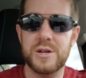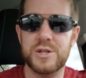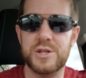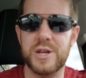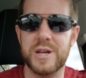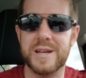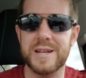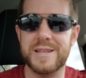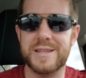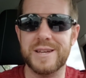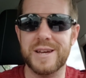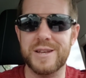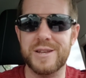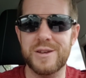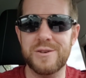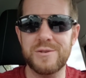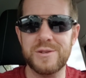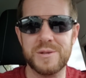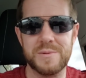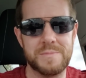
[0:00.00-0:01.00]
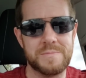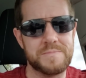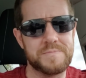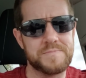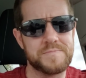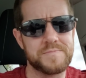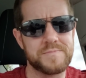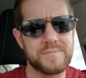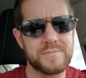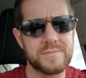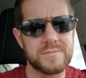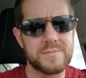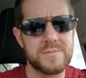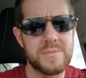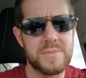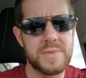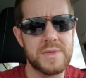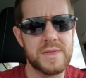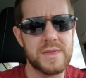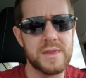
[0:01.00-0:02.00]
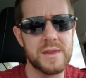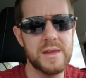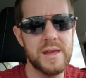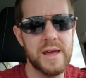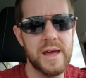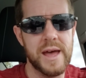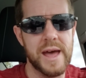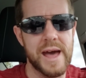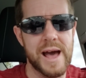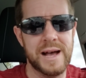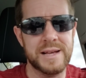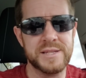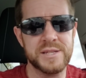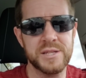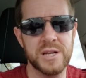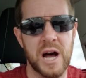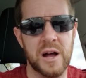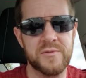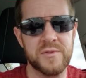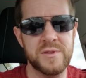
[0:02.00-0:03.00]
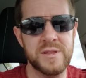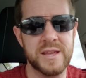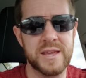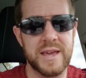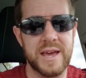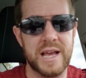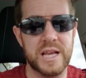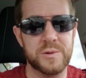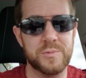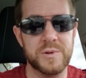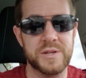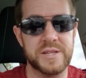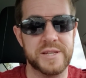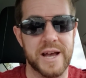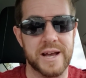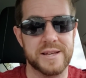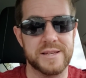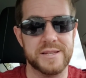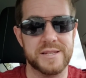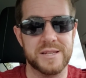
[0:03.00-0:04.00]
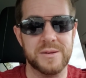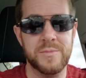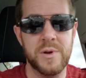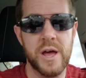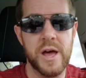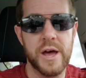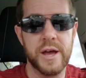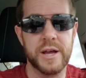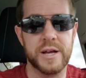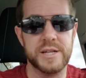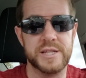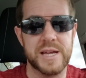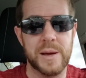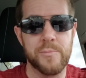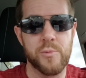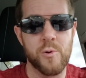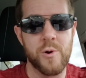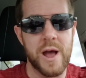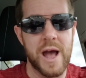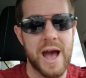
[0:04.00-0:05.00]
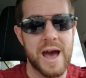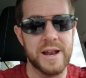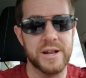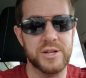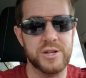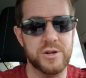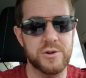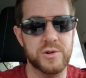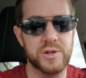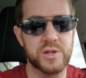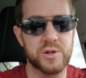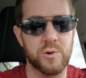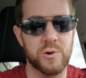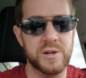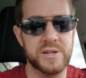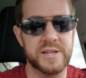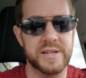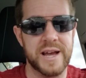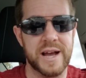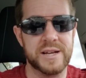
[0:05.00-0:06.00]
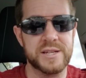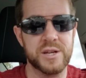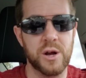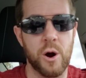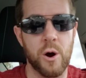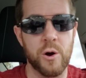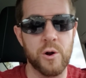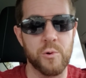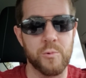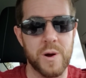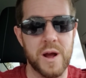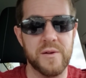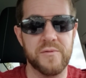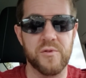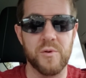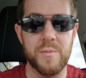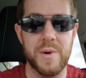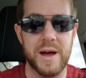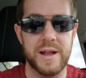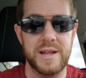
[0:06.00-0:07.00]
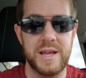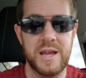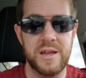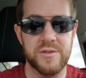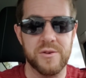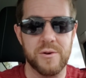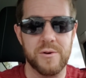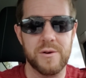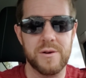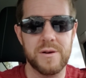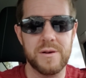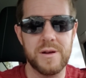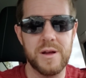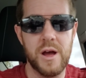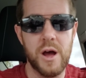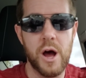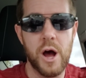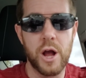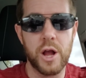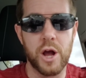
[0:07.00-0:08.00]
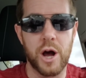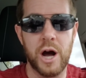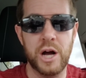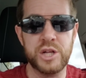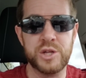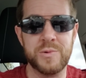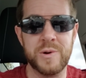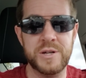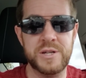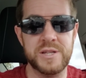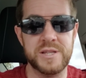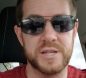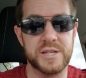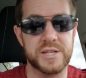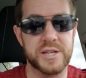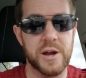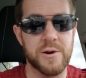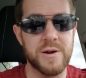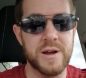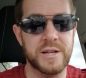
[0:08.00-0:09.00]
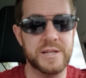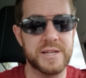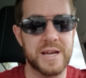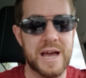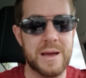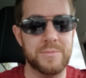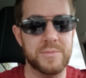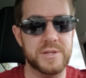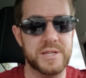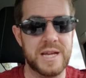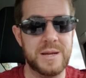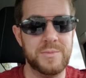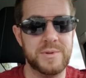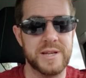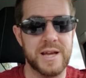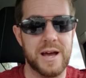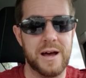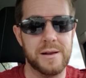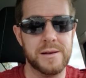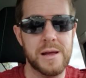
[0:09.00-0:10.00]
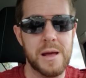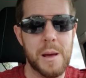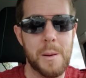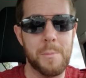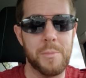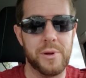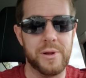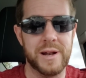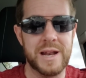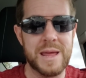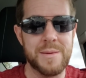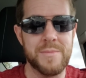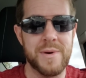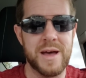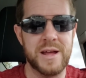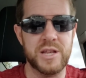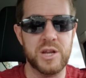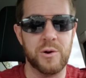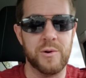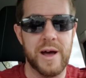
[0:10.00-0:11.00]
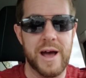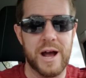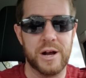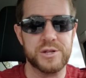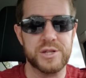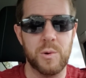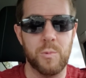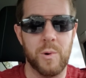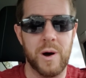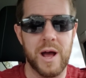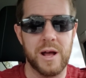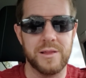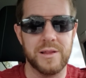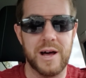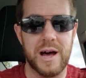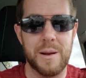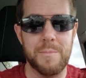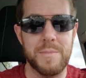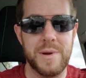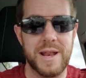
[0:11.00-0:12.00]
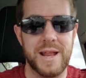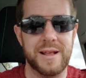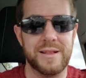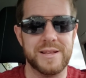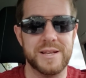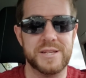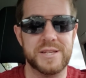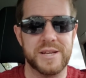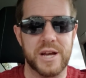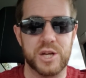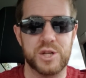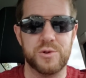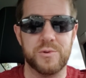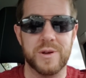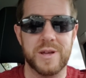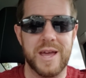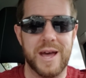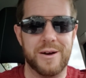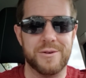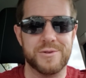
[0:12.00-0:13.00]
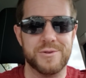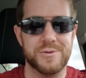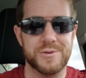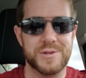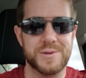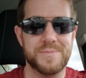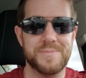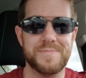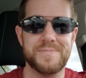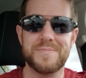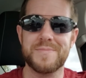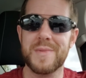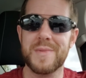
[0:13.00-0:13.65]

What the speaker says: She continues, as is often the case with sexism, contemporary attitudes towards sex aren't great for men either. Contrary to the stereotype deep down, plenty of men don't actually want a lot of meaningless sexual encounters.